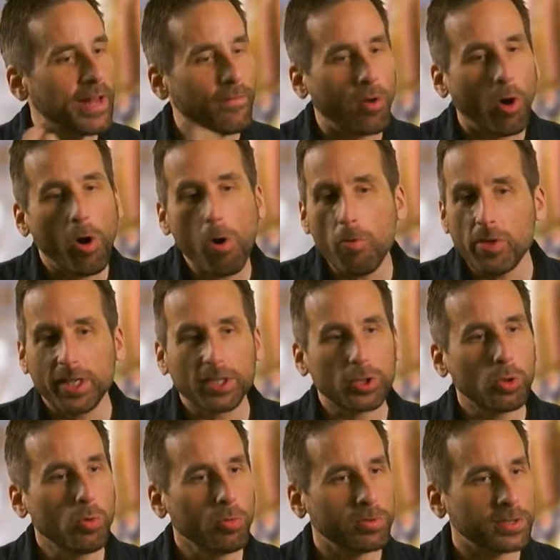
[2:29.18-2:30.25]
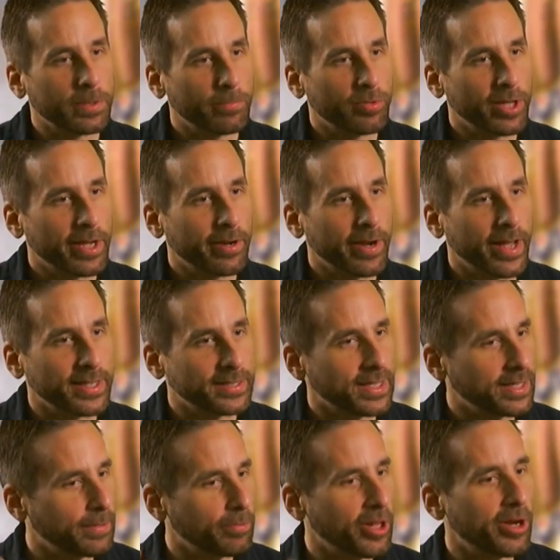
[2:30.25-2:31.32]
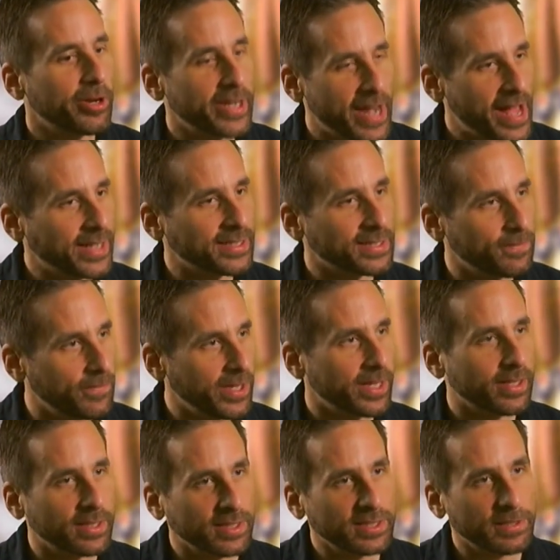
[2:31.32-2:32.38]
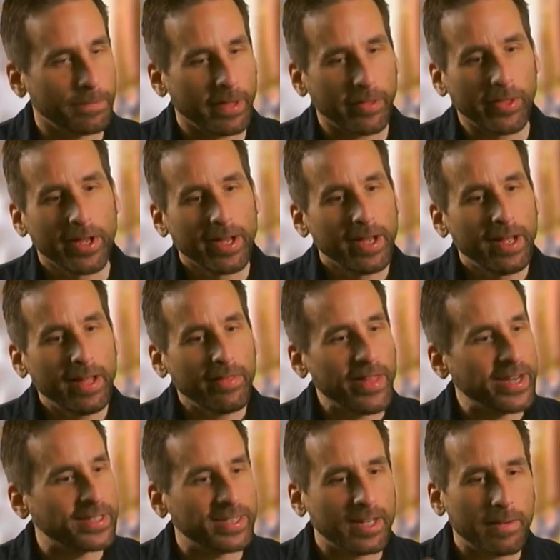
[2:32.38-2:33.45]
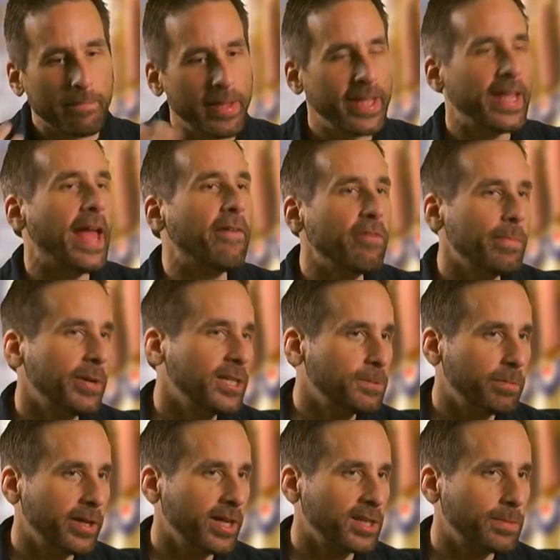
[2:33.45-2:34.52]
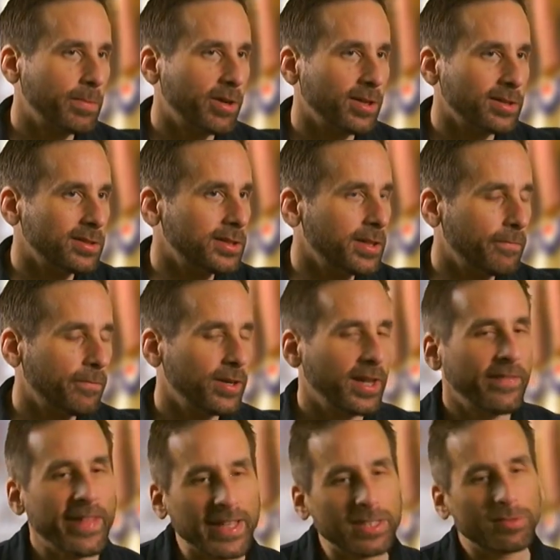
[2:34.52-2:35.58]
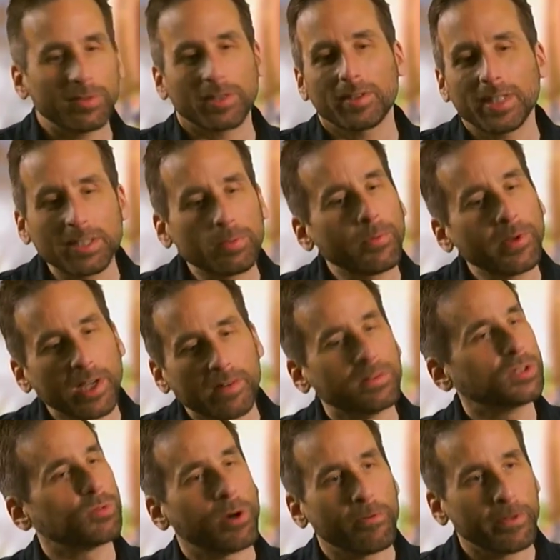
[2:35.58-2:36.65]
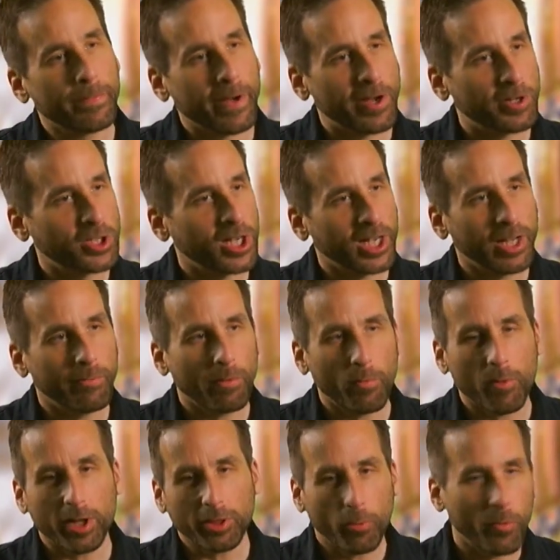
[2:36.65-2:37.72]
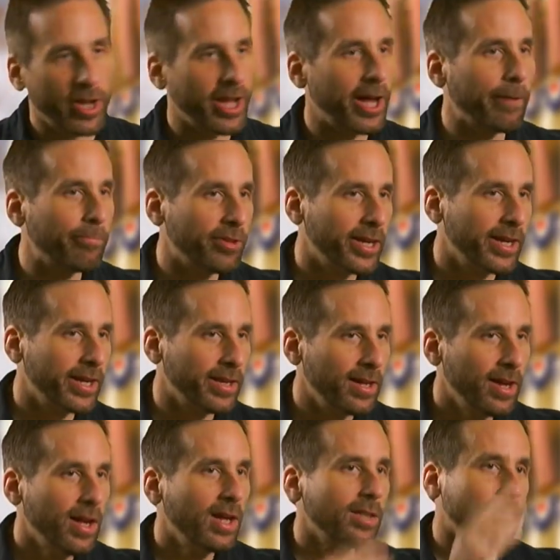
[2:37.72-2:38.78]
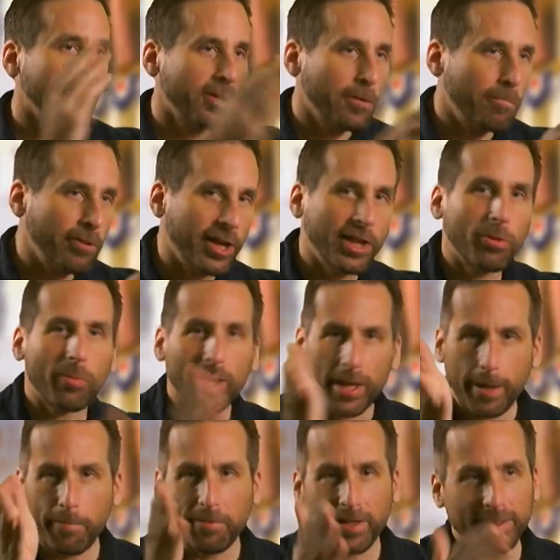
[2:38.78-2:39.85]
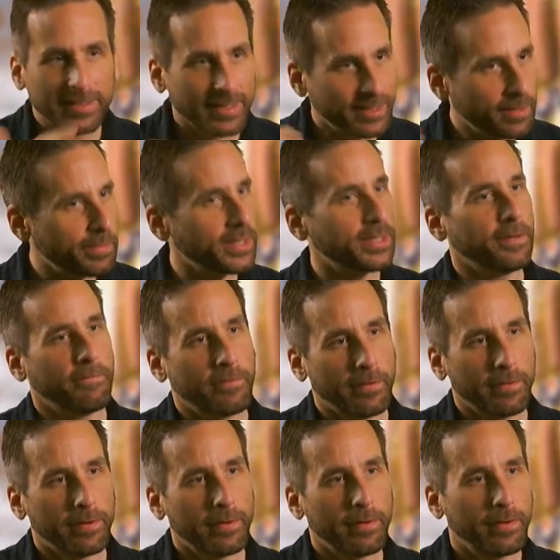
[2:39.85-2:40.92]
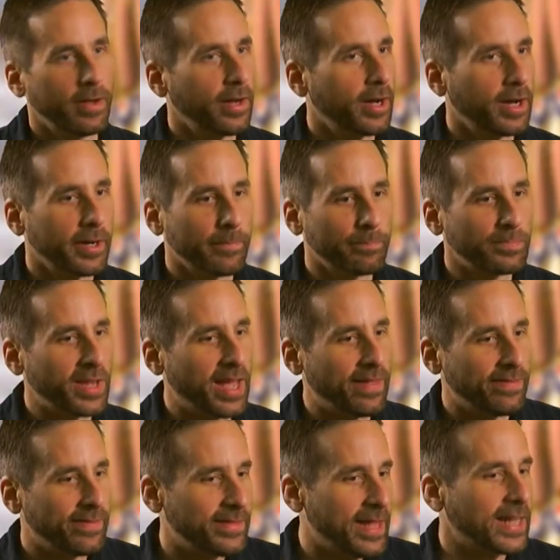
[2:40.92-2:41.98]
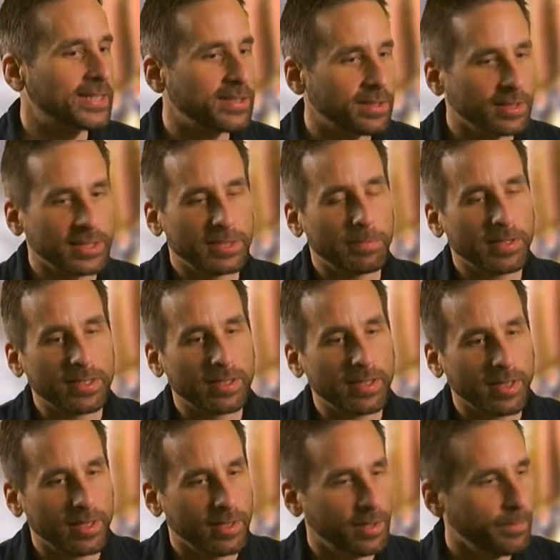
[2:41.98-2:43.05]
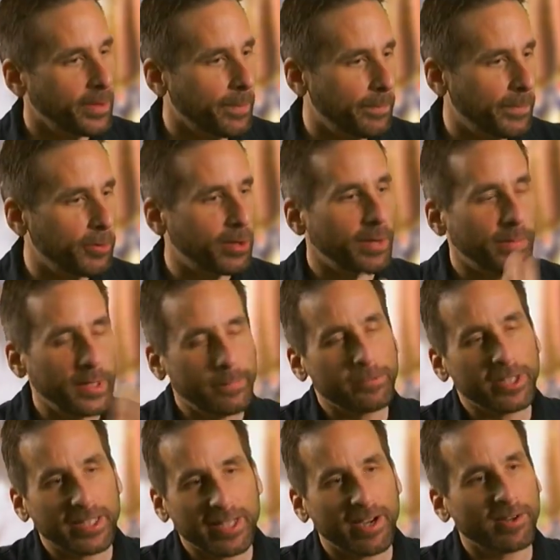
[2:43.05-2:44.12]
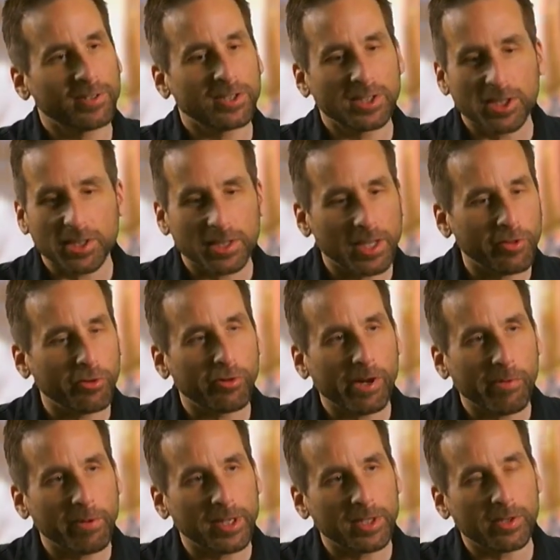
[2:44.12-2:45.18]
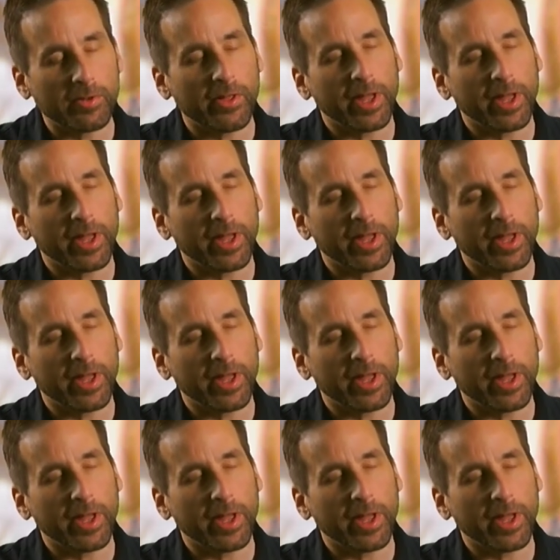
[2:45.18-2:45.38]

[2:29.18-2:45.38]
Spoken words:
gonna have all these tools that player has that the player can access via Elizabeth that is gonna make everybody's play experience different. And that's what we always want with BioShock 8. We want the way I play it, the way you play it, the way he plays it to be different. And that's Elizabeth's ability to manipulate terrorists is just another great way to do